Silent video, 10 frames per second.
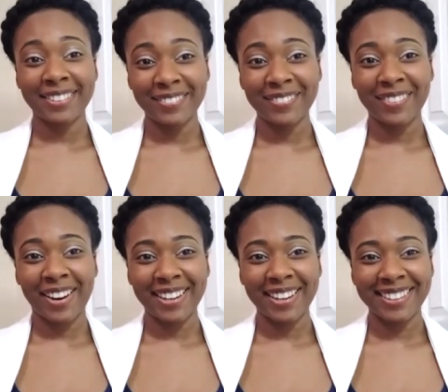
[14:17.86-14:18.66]
right.
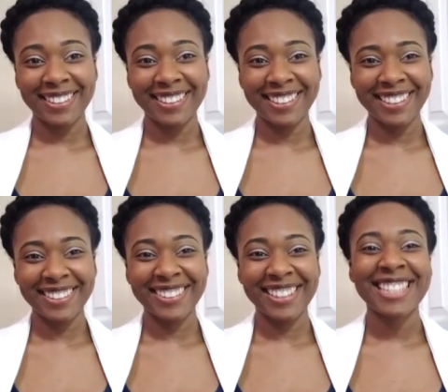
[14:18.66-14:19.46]
Coming out
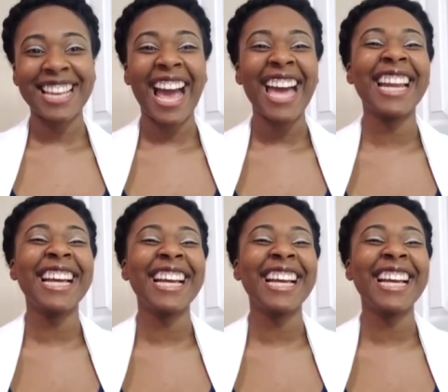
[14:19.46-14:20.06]
of my